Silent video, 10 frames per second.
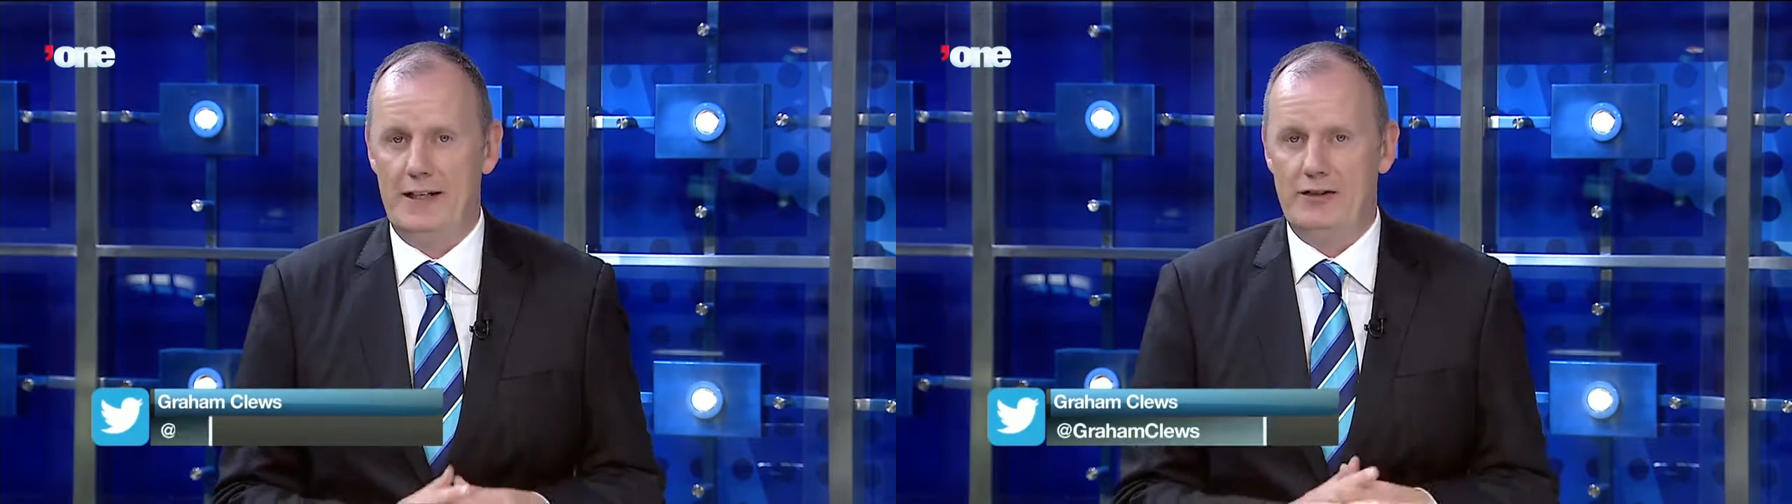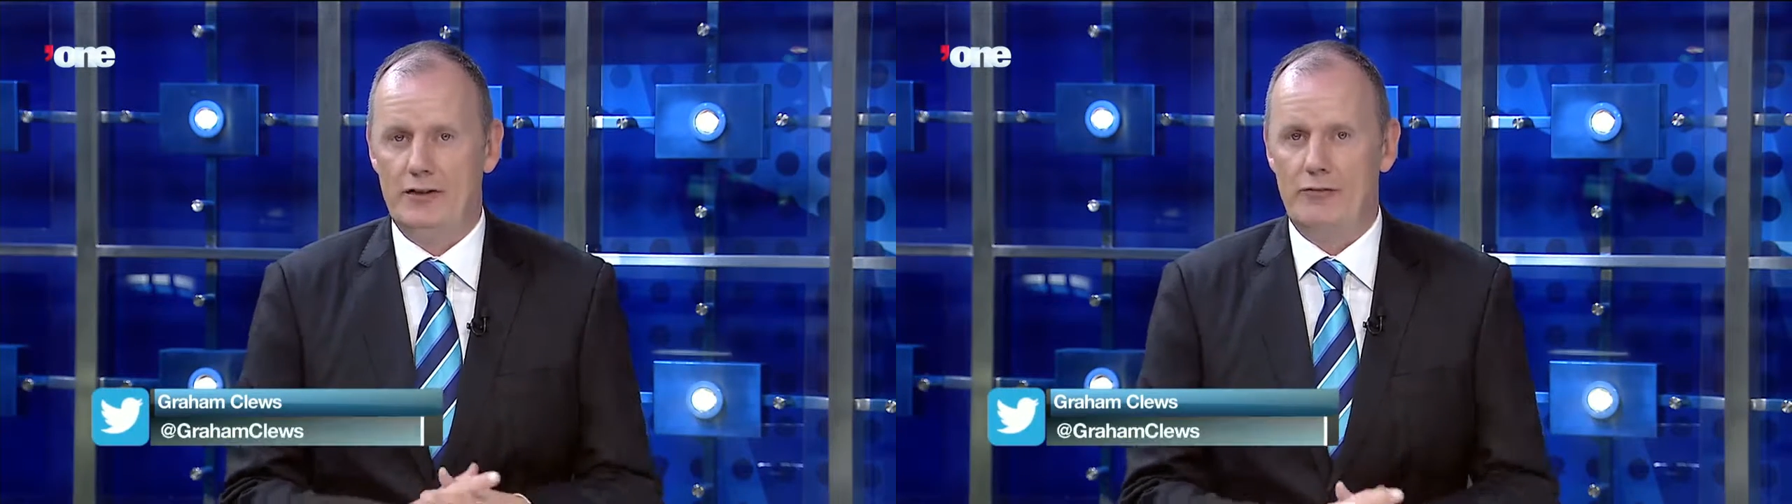
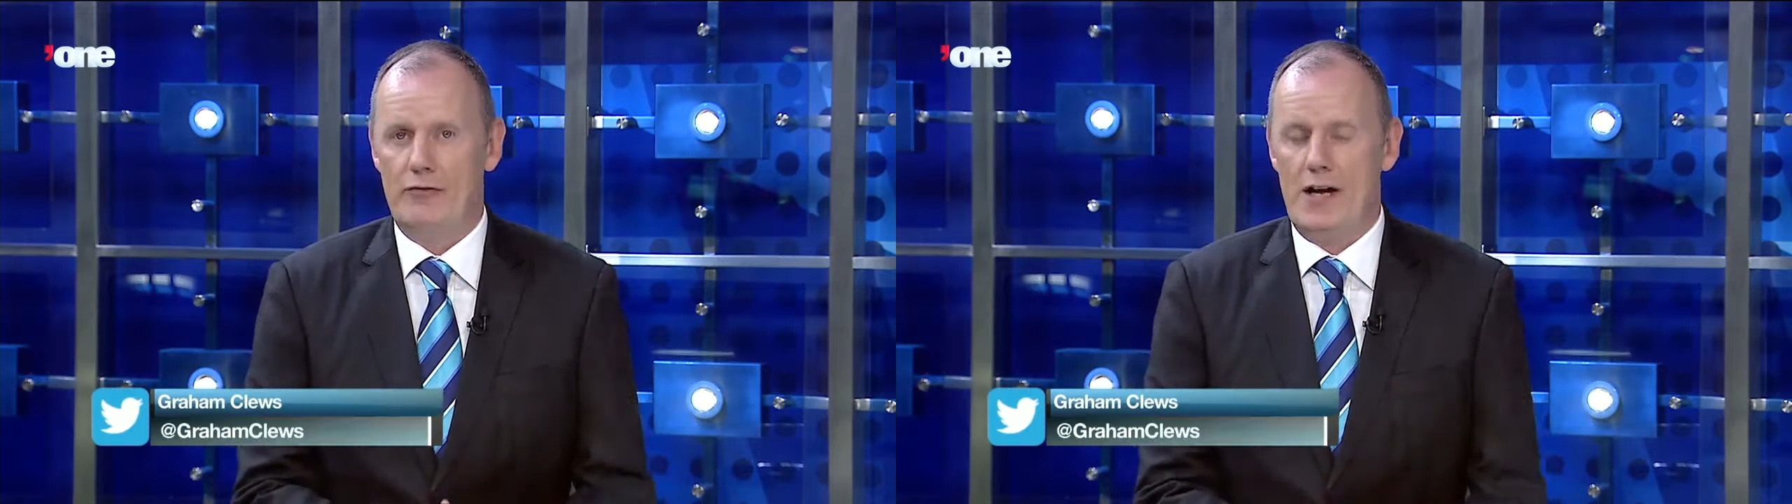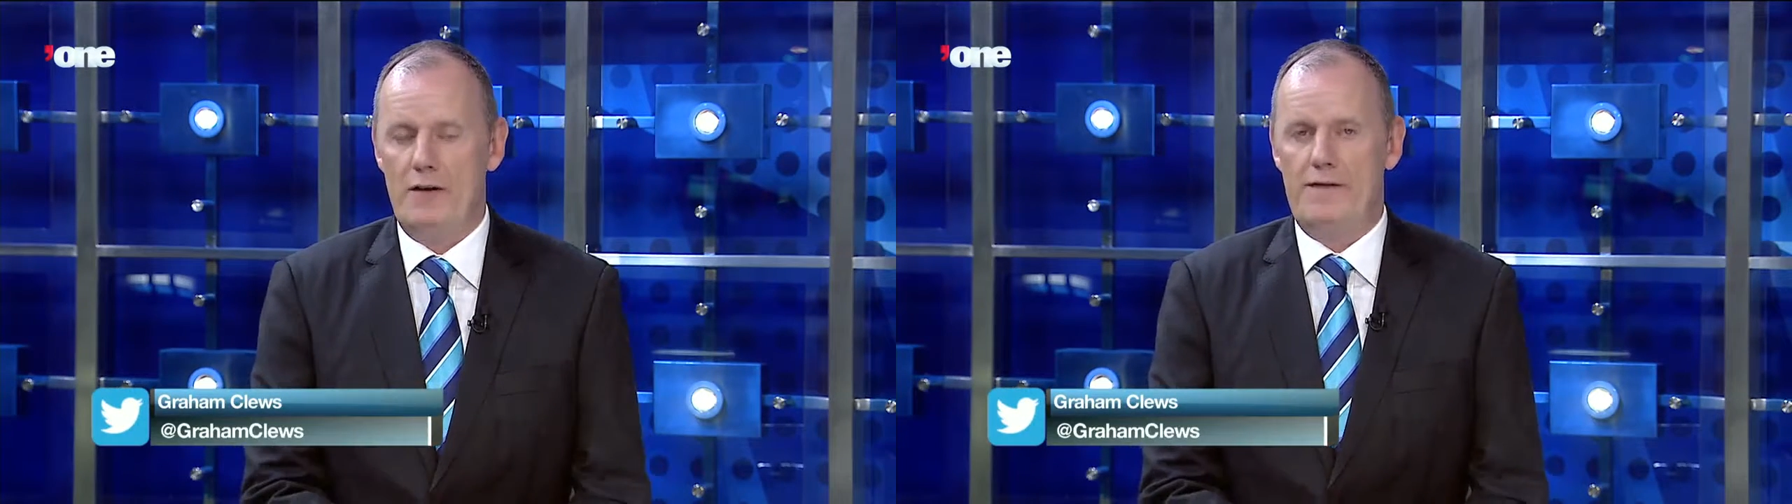
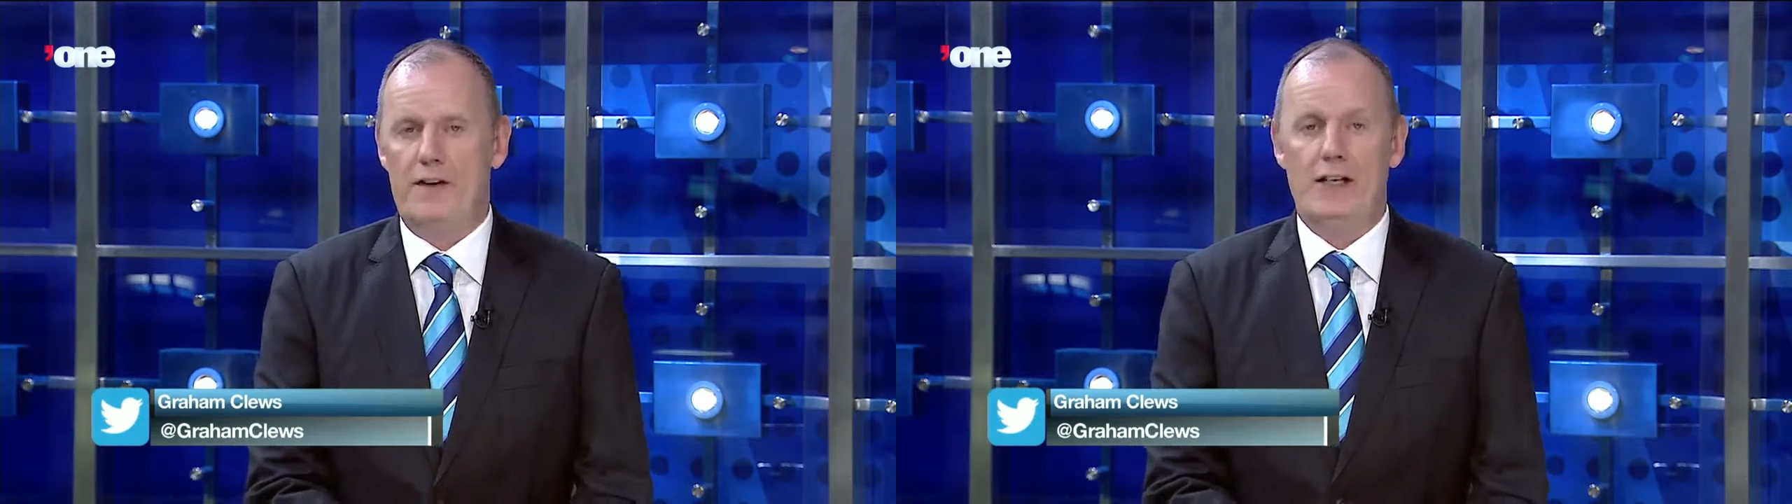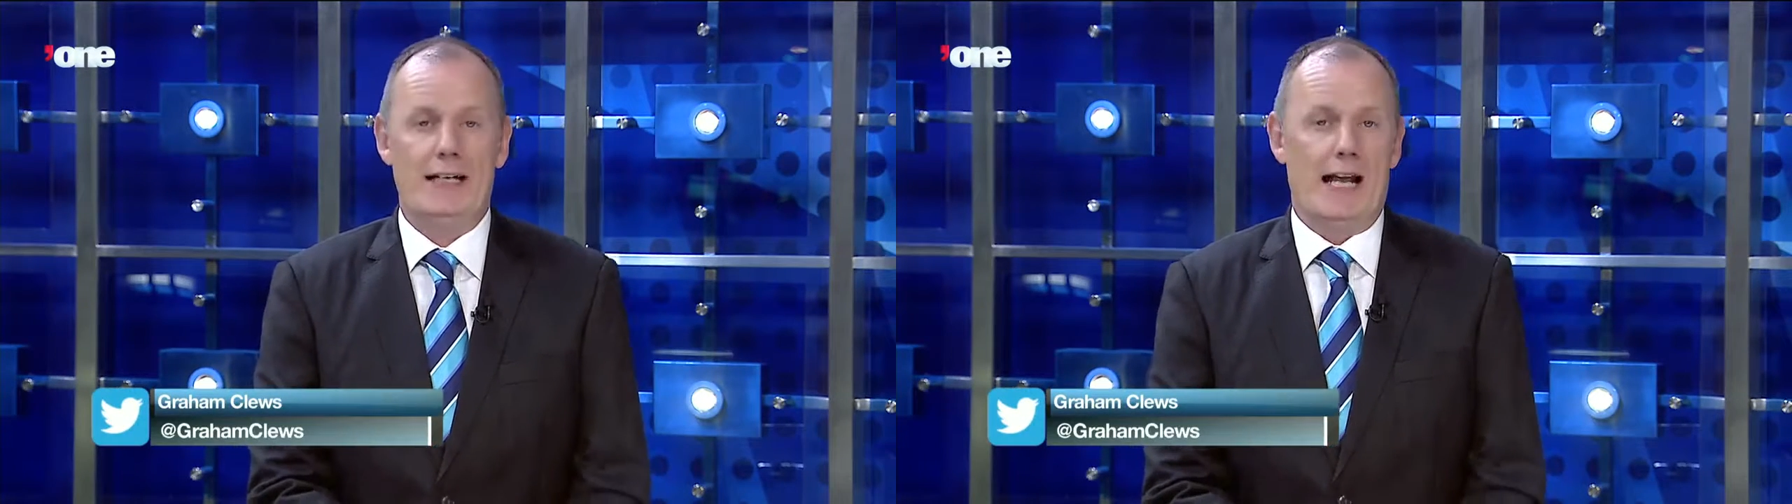legend Rio
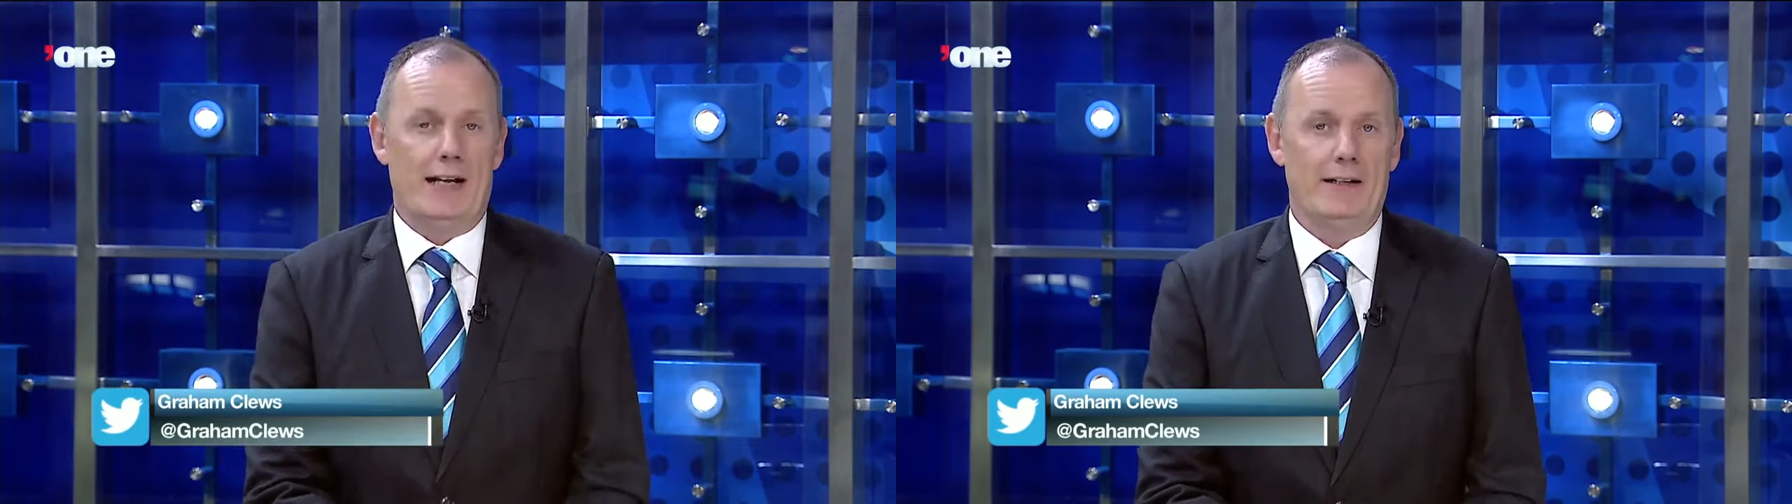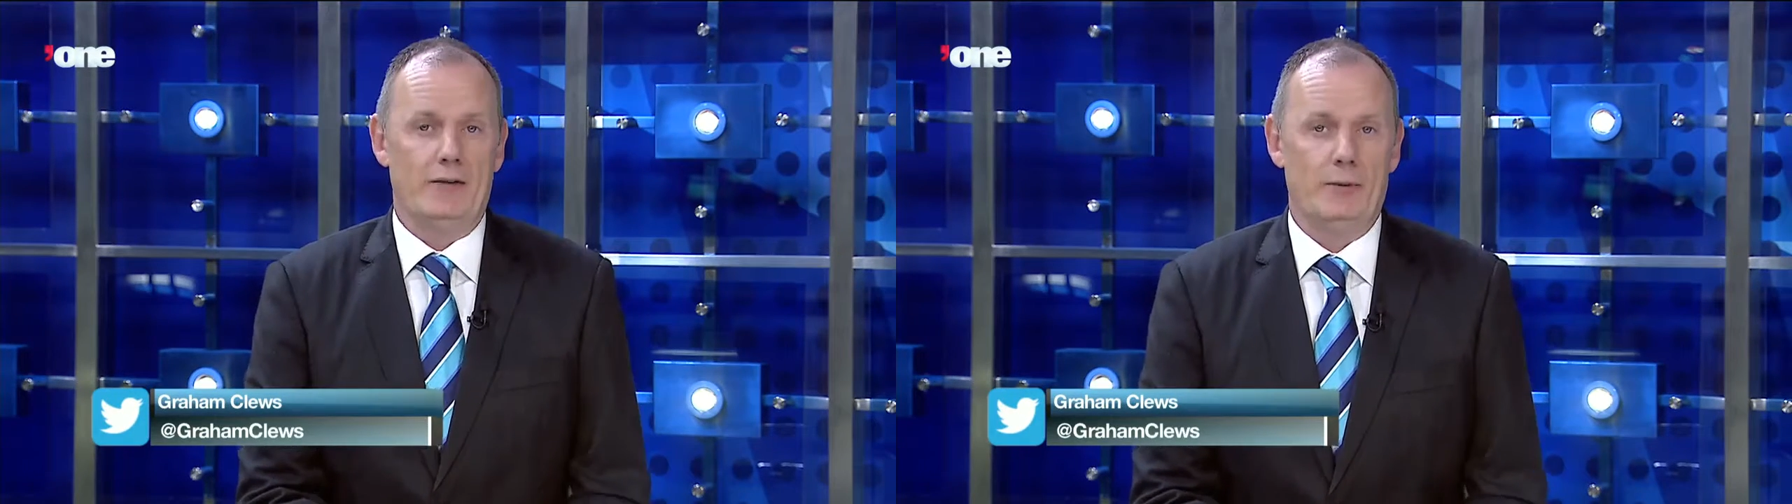
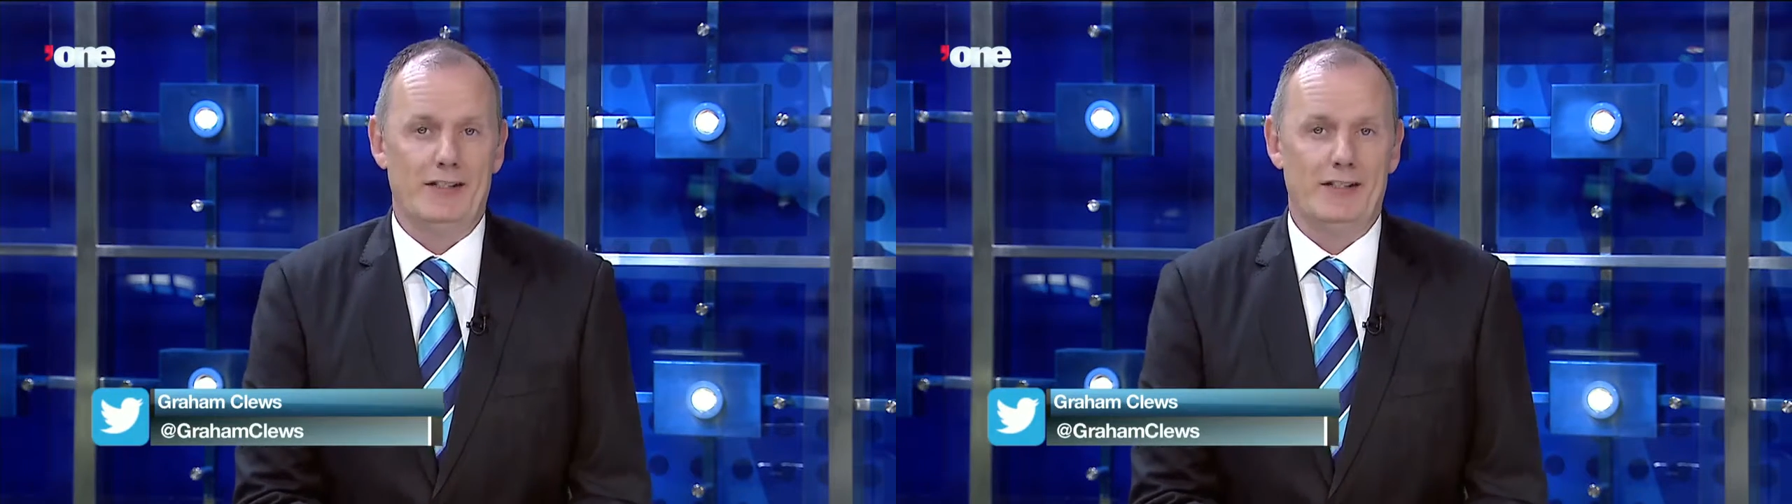Ferdinand